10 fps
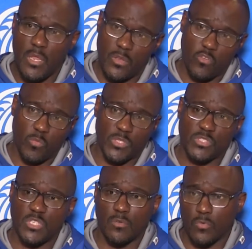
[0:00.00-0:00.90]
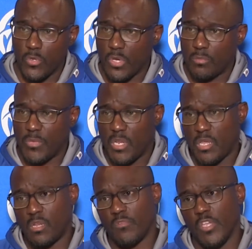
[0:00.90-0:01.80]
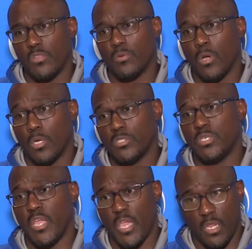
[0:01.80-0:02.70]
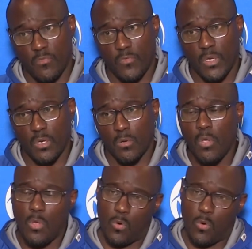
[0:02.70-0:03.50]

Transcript: there's been several young men that have either gone to the NFL